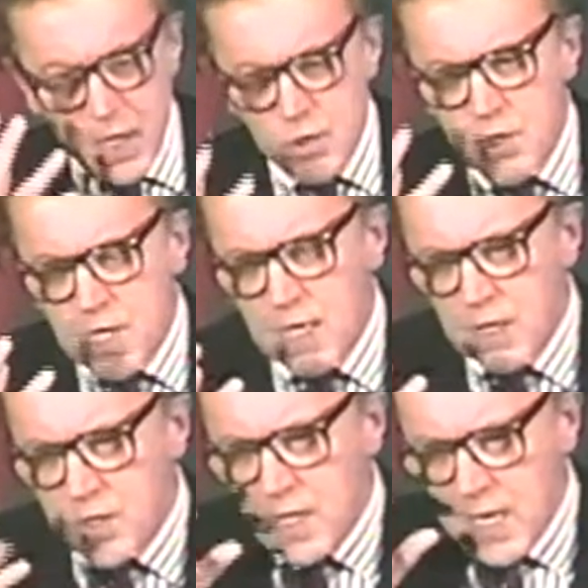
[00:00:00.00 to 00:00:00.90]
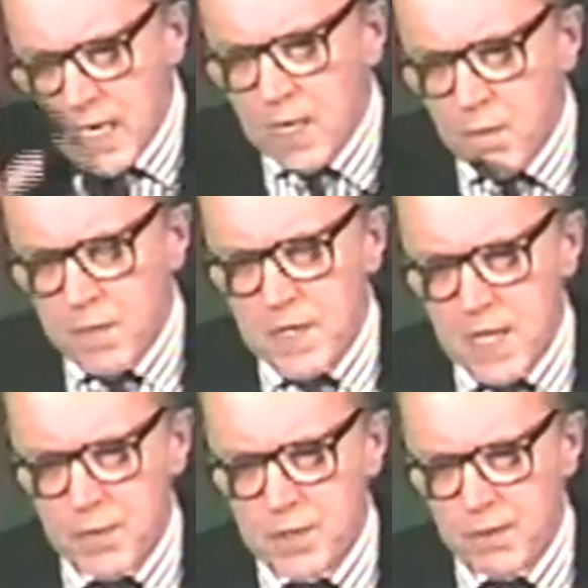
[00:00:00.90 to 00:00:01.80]
Interestingly, because in England when we did
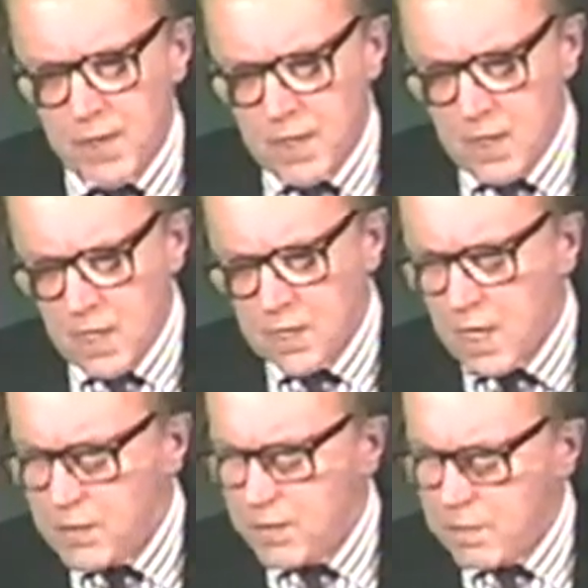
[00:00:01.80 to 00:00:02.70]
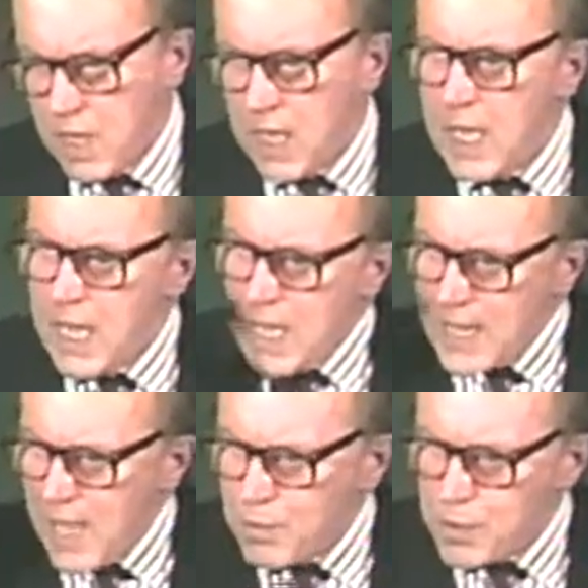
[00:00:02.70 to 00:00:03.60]
That Was It, as I was implying,
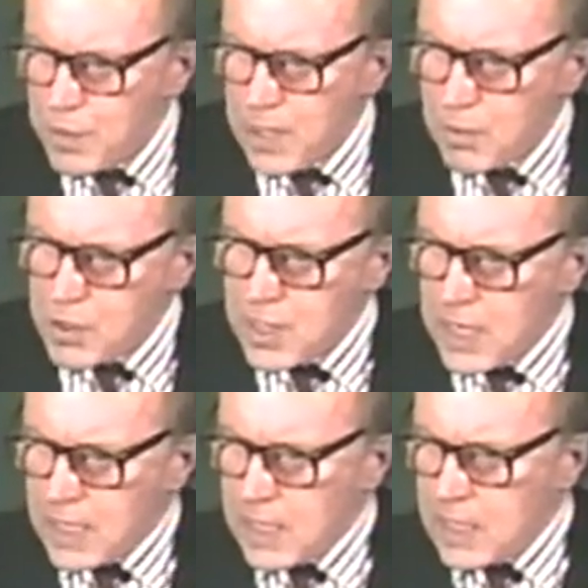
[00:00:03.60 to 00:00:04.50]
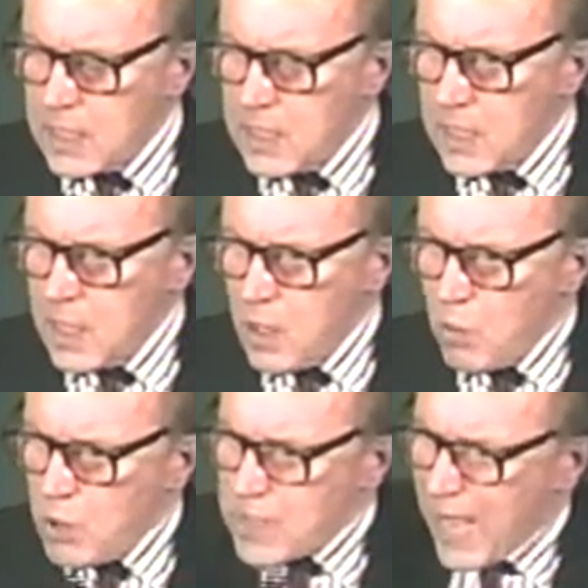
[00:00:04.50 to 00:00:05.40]
That Was The Week That Was in England
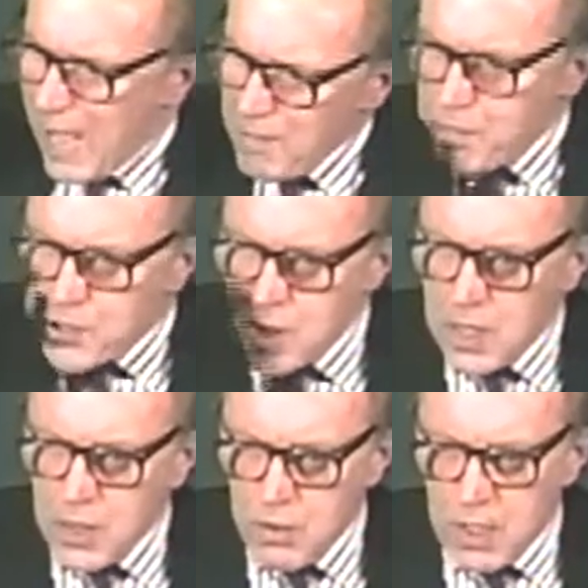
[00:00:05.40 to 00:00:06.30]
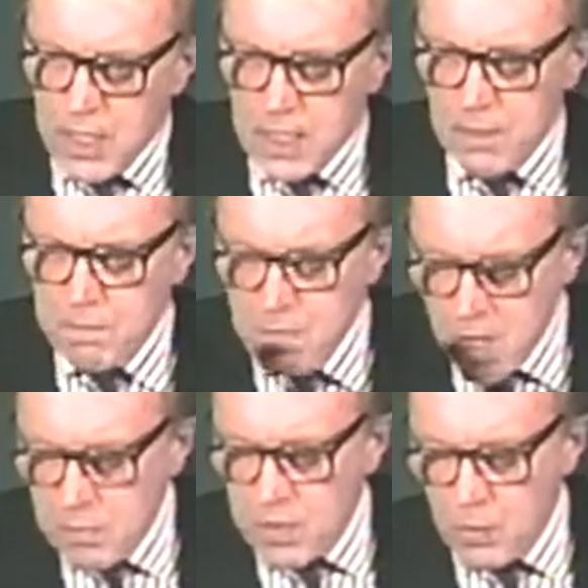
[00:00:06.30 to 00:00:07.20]
was absolutely at the
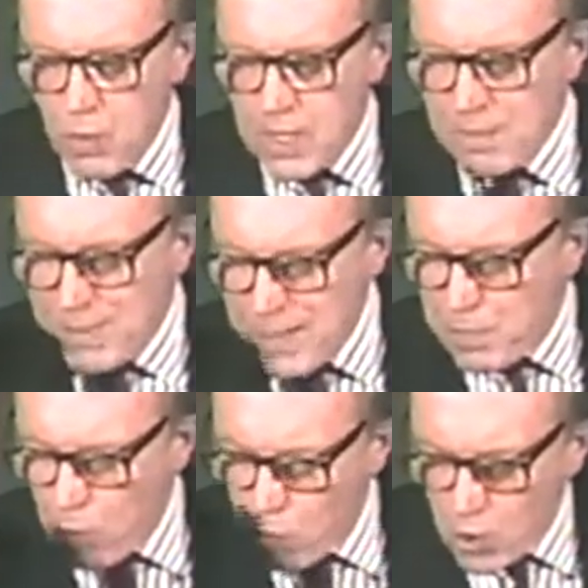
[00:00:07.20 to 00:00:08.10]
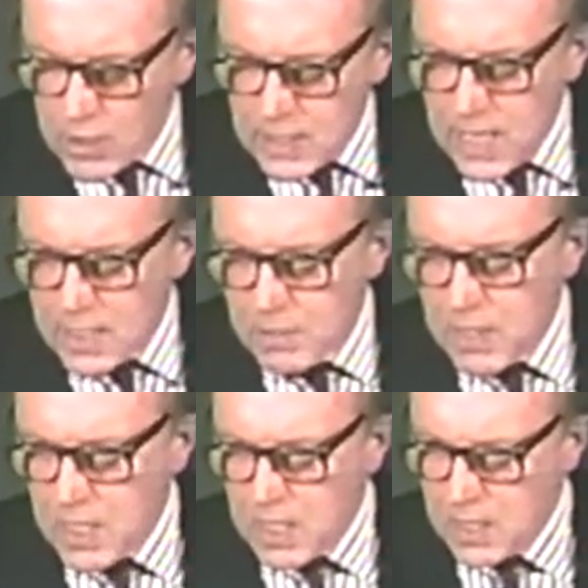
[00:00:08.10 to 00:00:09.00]
moment where the people wanted that to
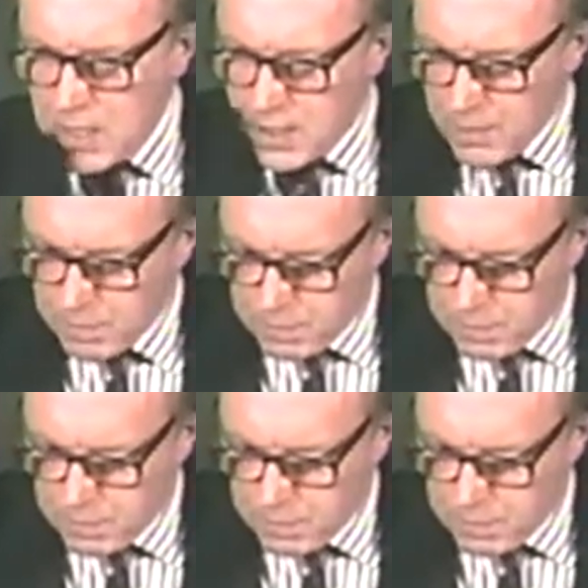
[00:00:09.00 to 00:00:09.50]
be heard, that the